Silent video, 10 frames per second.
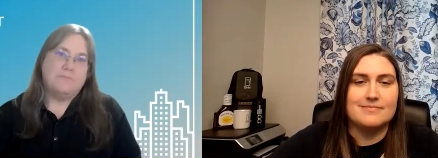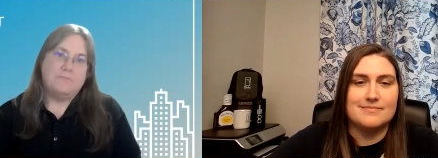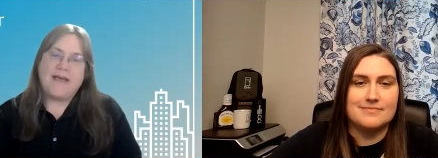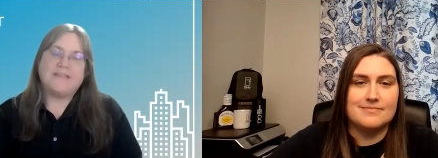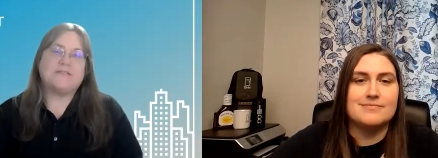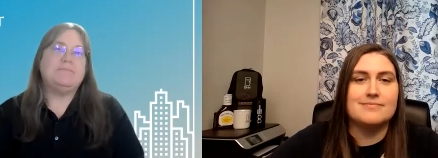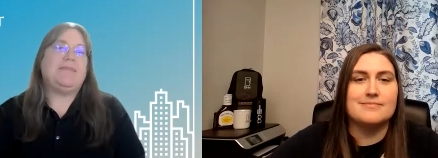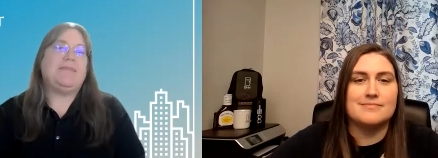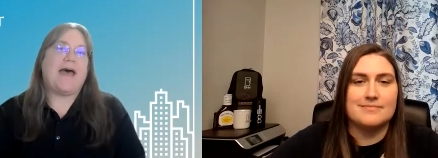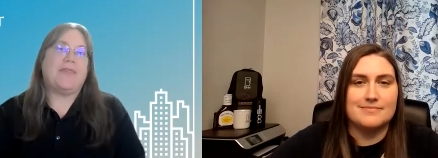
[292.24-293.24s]
Speaker 1: best
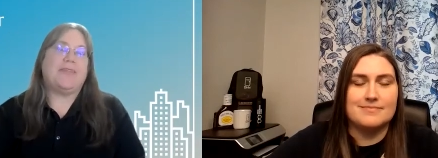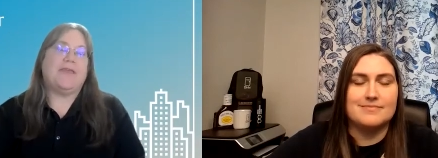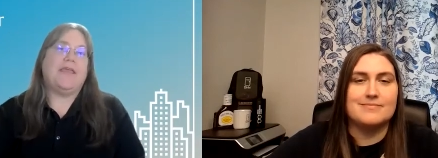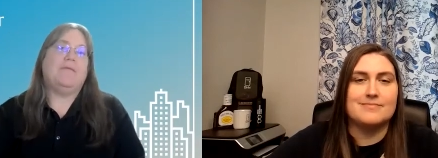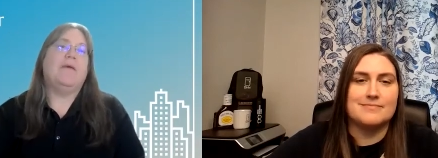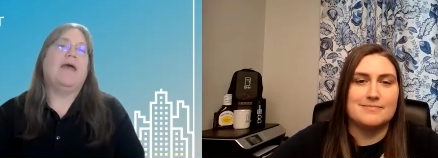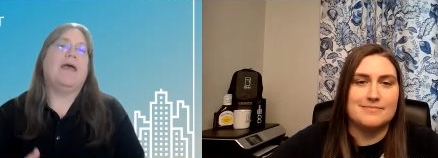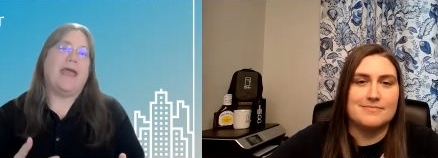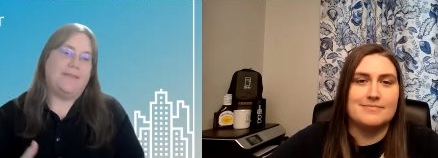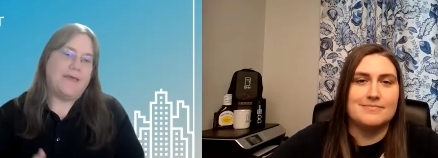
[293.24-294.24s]
meet that theme
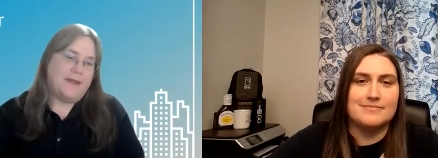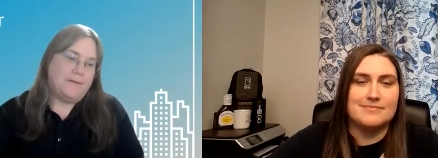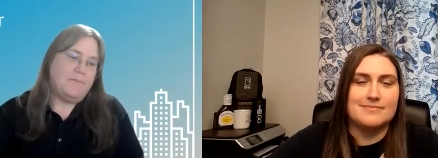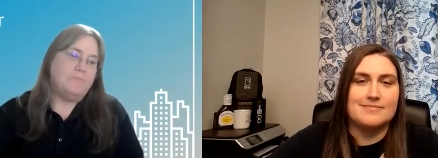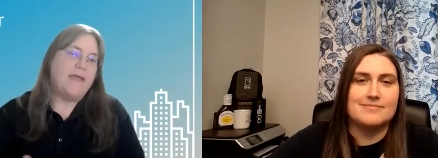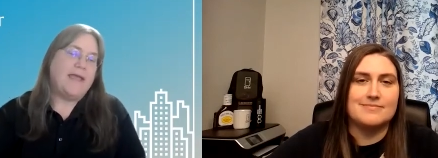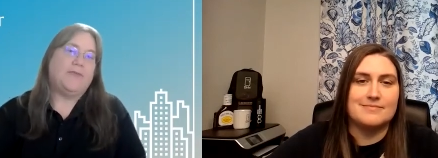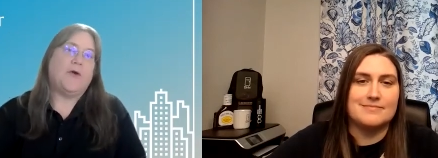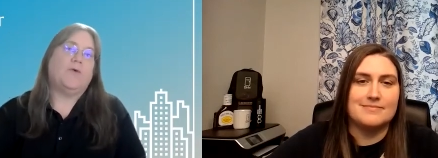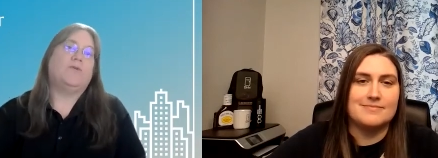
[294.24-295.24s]
and then
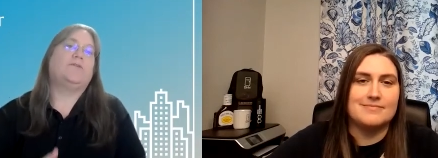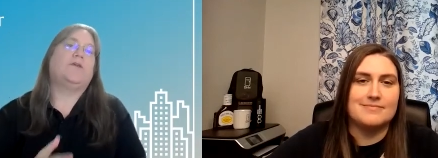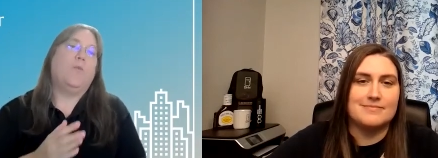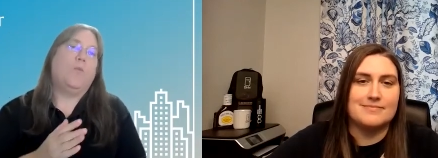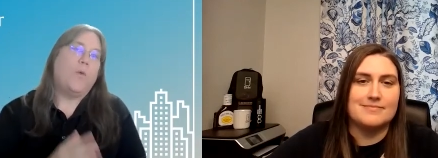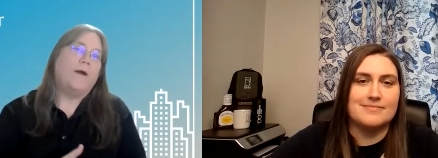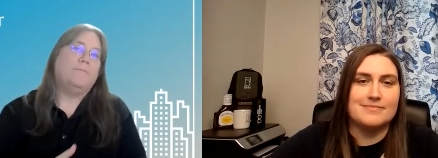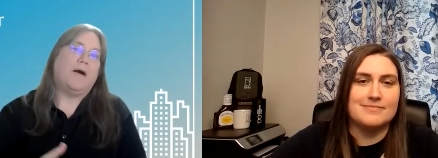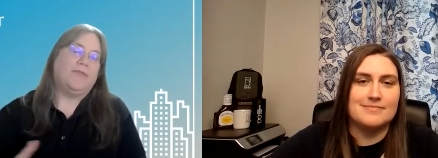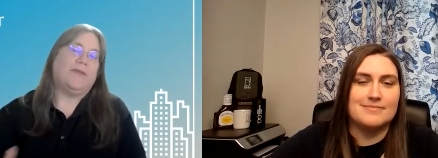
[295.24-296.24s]
make those one
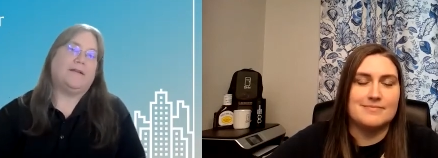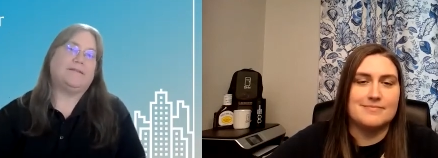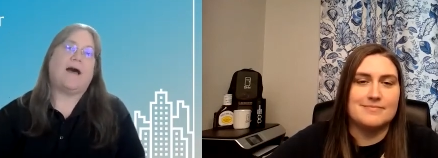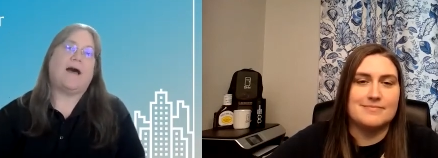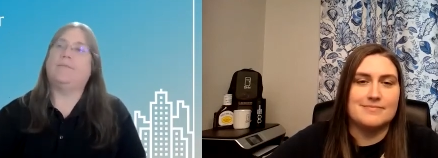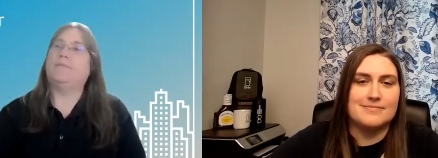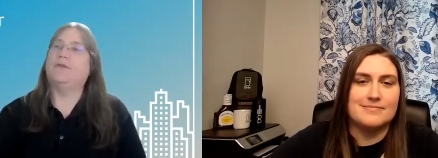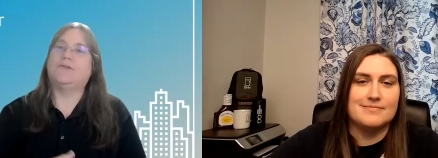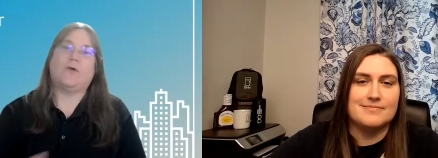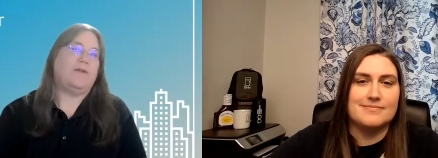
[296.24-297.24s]
month at a time.
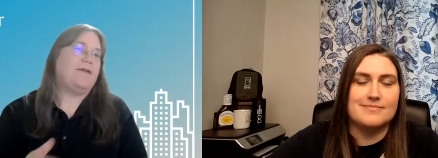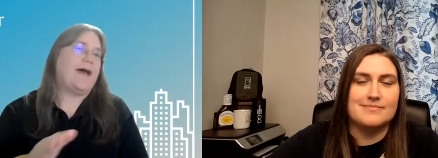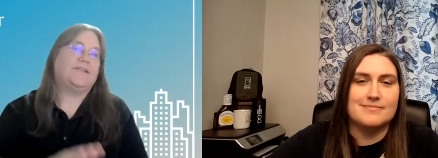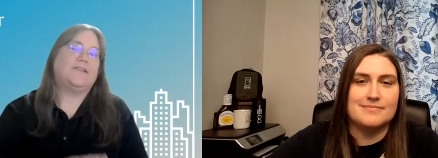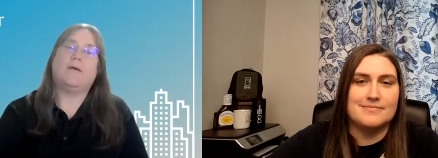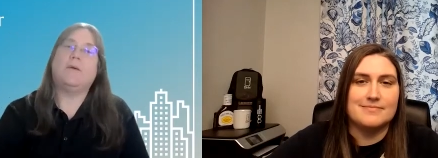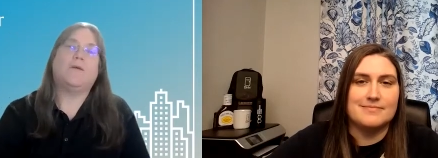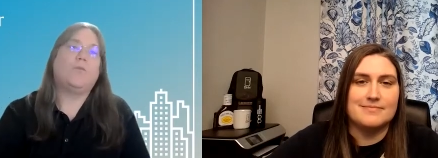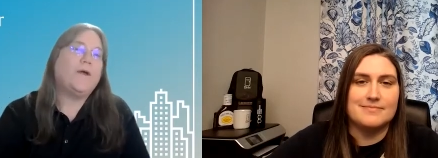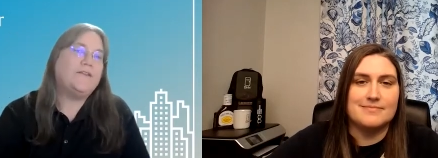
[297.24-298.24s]
So we've had some
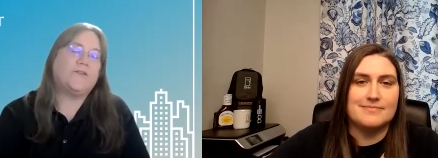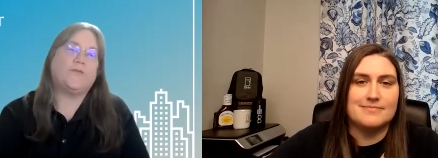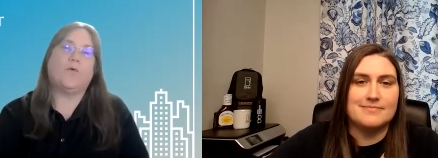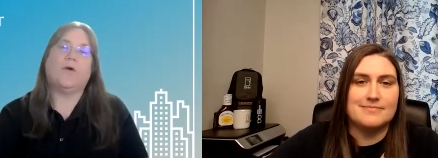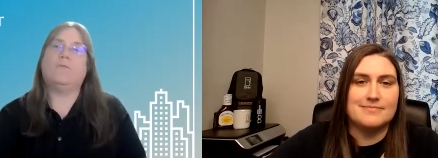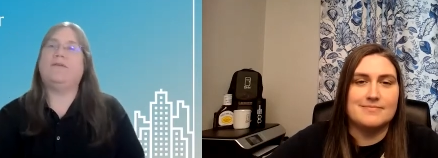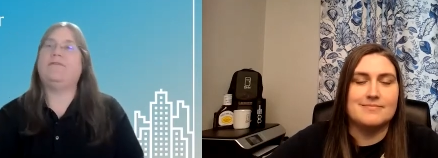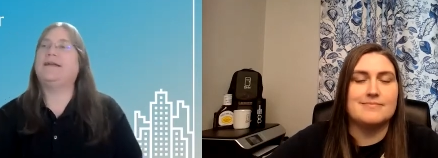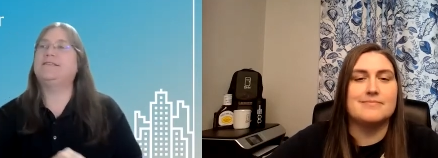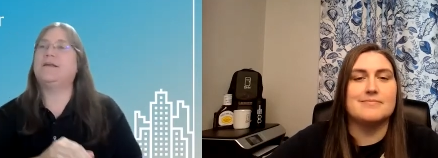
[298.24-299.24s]
on Windstorm, we've
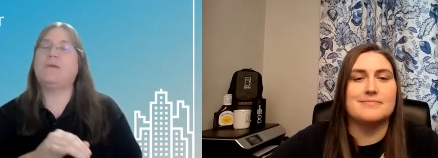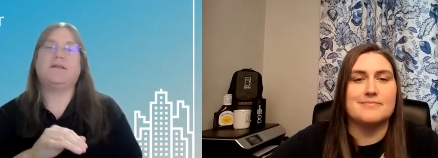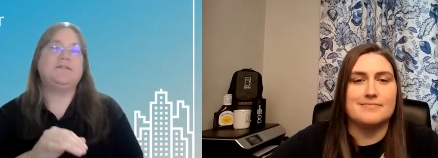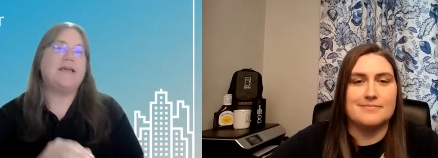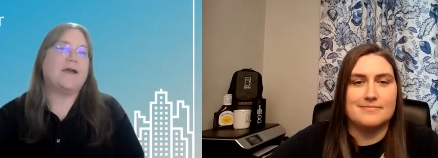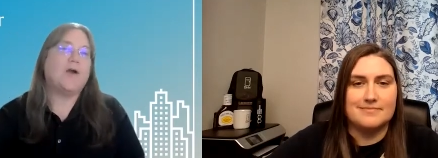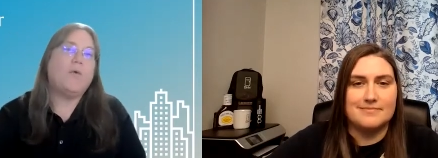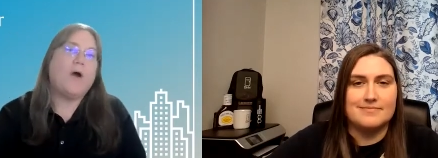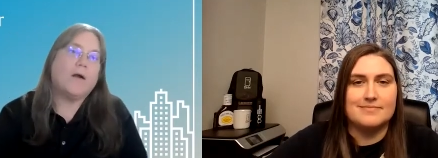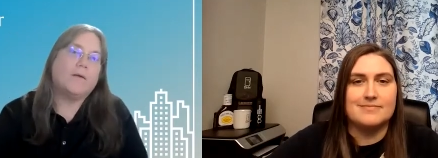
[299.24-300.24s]
had some on
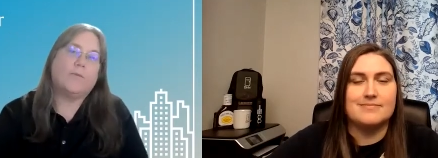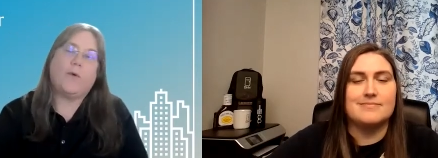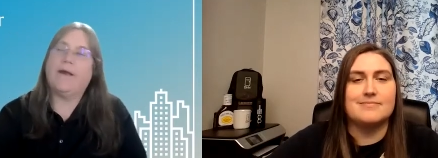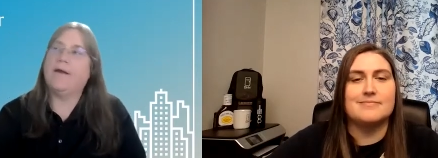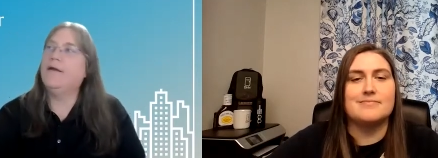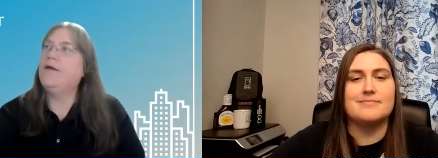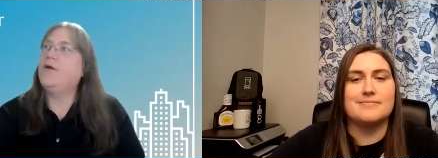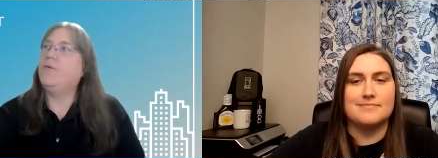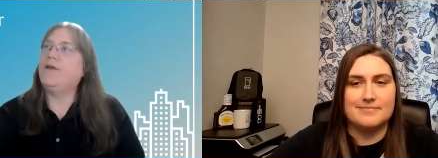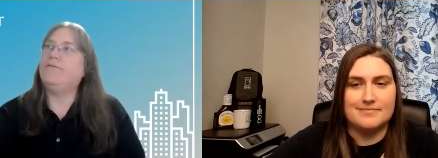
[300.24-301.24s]
Deco Hardware,
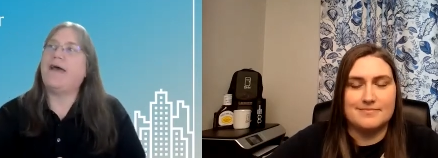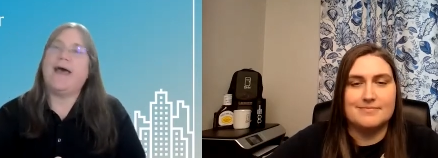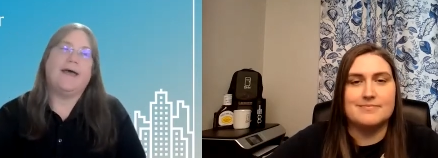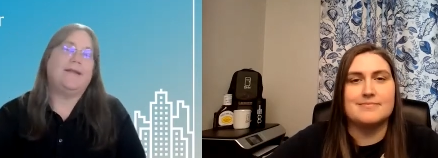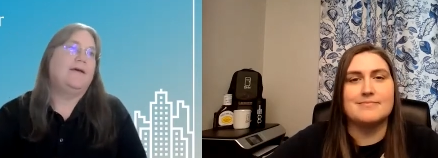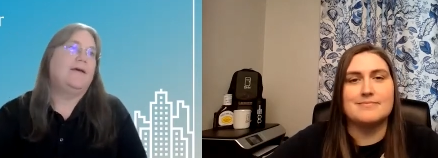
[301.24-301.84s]
we've had